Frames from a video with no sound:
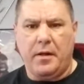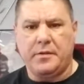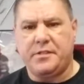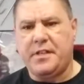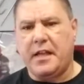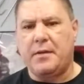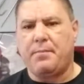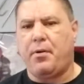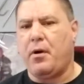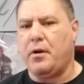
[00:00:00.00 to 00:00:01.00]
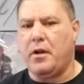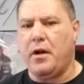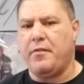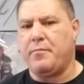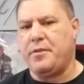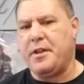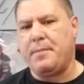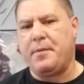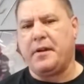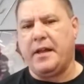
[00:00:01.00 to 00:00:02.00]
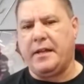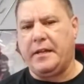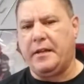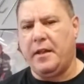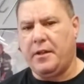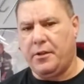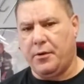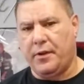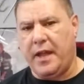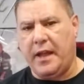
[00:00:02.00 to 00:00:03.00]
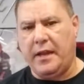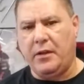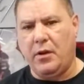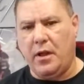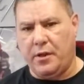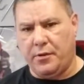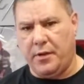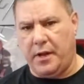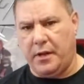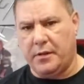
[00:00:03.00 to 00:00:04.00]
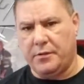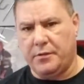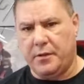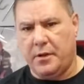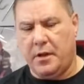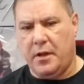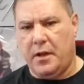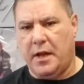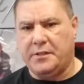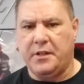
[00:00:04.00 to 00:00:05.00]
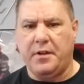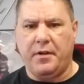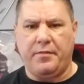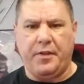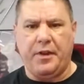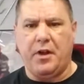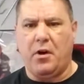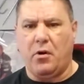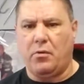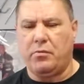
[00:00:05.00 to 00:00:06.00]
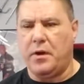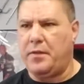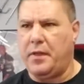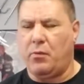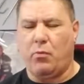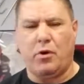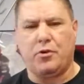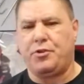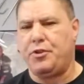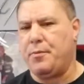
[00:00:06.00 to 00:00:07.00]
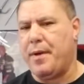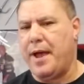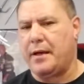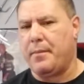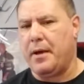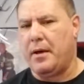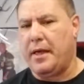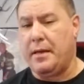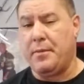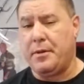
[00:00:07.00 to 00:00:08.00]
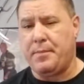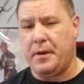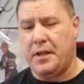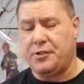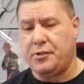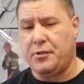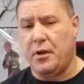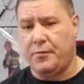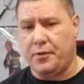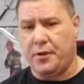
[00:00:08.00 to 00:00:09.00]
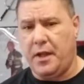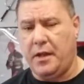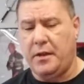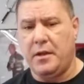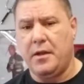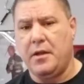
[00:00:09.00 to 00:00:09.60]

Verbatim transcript: second part of manipulating your cane in your hands. I did a video, I think one or two back about hand manipulation of your cane.